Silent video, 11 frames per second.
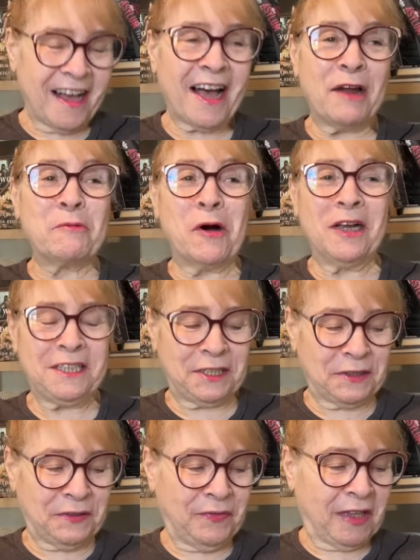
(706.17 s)
I want
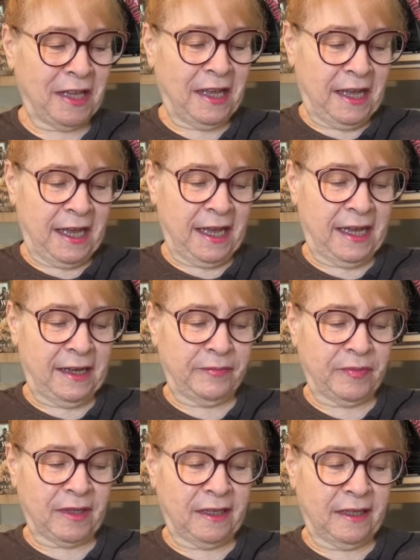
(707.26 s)
to.
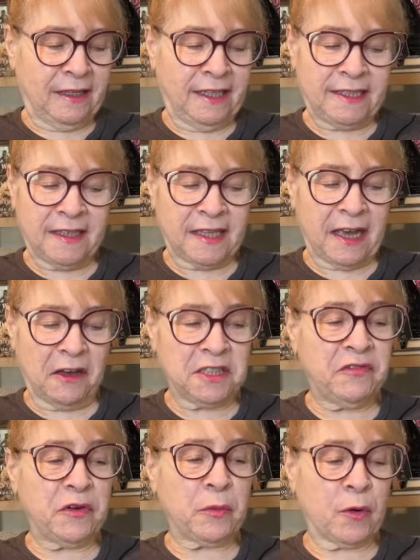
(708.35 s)
And these are the
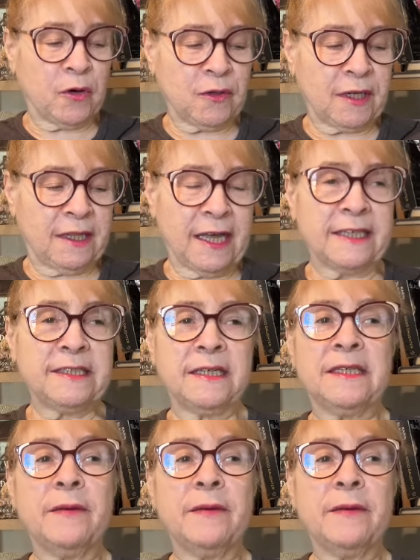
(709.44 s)
Oxford World Classics.